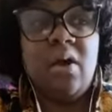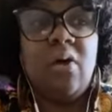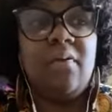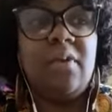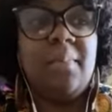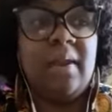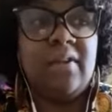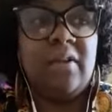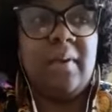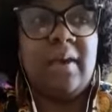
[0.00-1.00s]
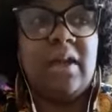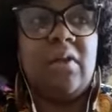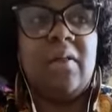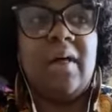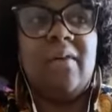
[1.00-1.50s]
Over the pandemic, I
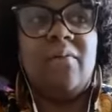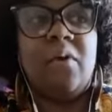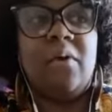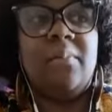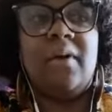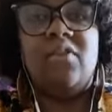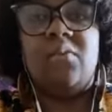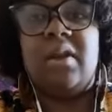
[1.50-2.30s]
know a lot of horn players